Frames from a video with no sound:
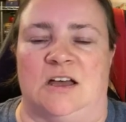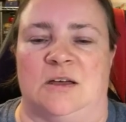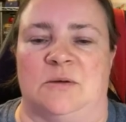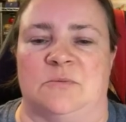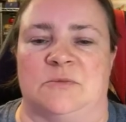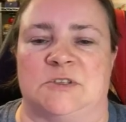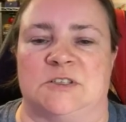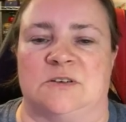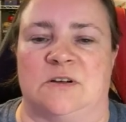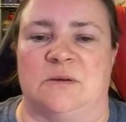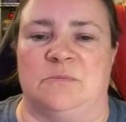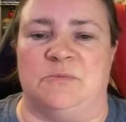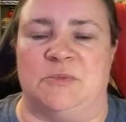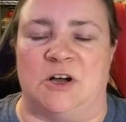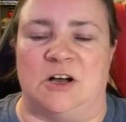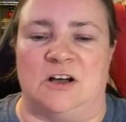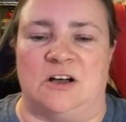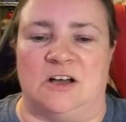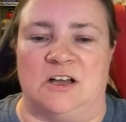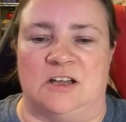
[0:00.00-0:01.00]
So I
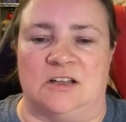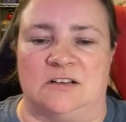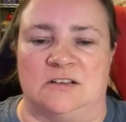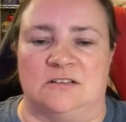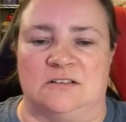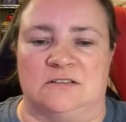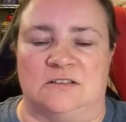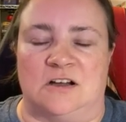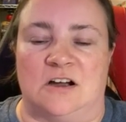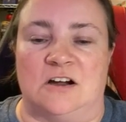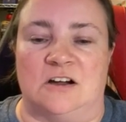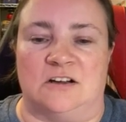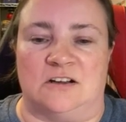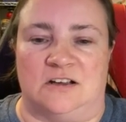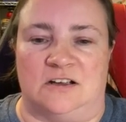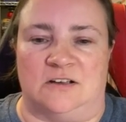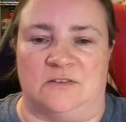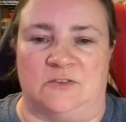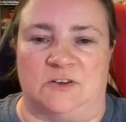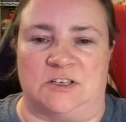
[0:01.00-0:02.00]
bought the
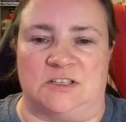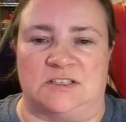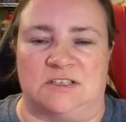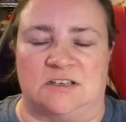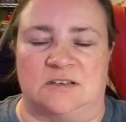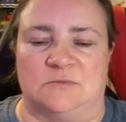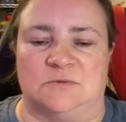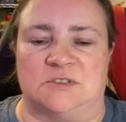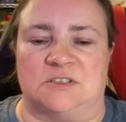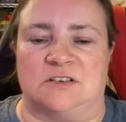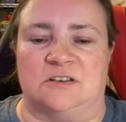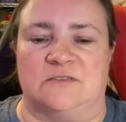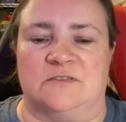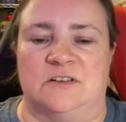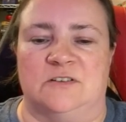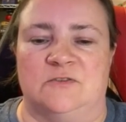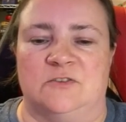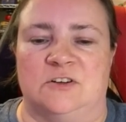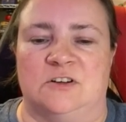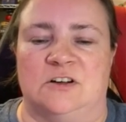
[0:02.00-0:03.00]
hardcover because they come in
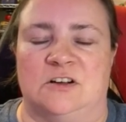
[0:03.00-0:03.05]
softcover,